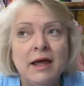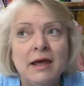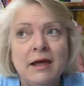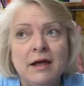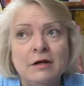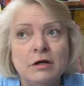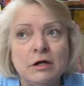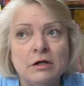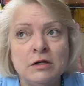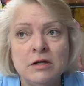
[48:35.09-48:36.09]
and
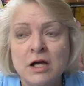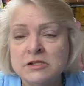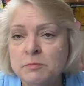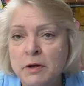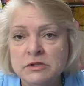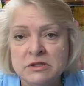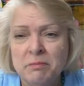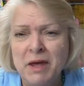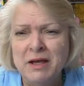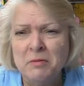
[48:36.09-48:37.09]
you're not supposed to
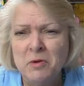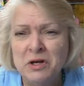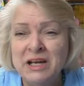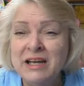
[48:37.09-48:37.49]
bake them on